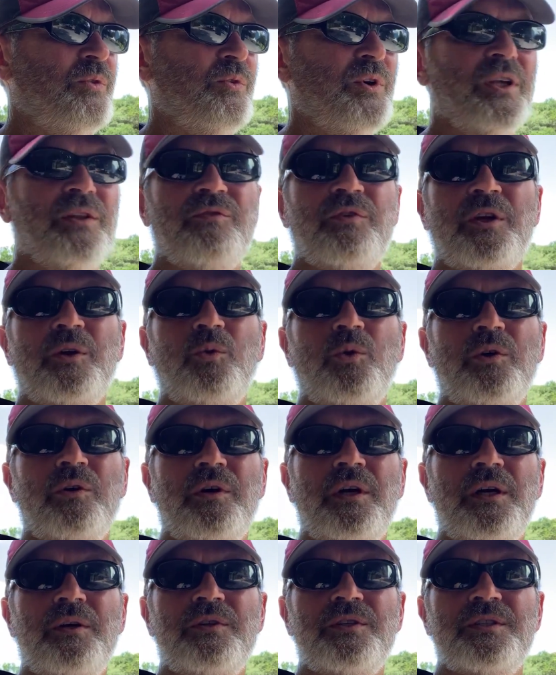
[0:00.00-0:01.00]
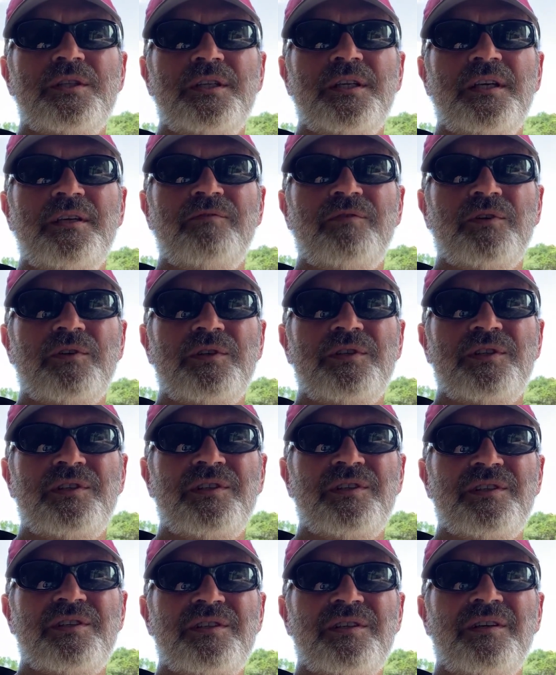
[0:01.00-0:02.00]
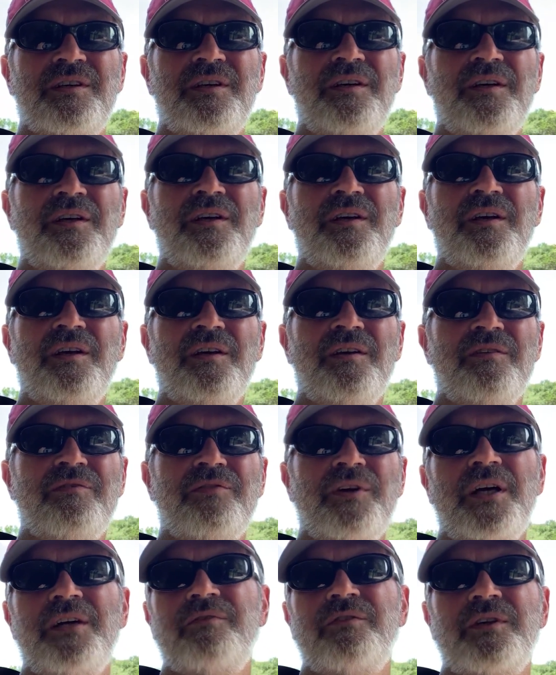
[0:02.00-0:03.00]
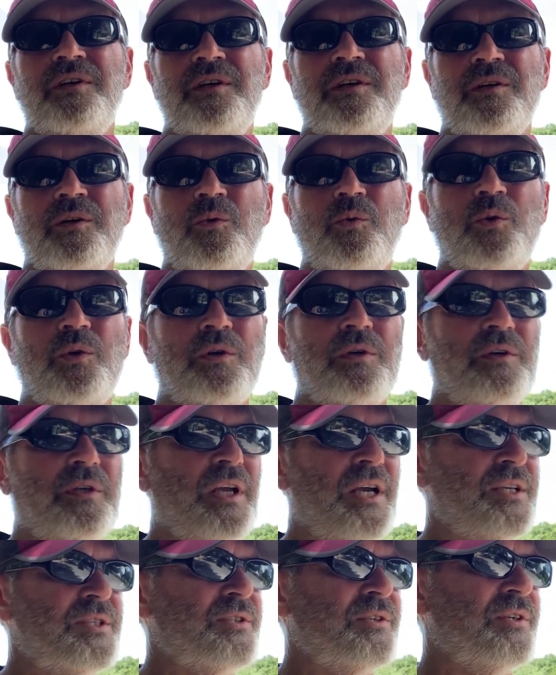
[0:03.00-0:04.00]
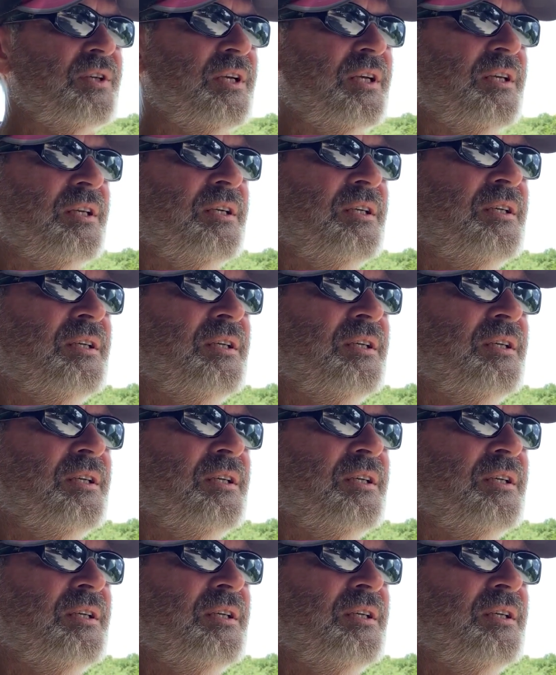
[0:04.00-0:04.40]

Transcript: 3 3/4 hours today versus 5 1/4 yesterday.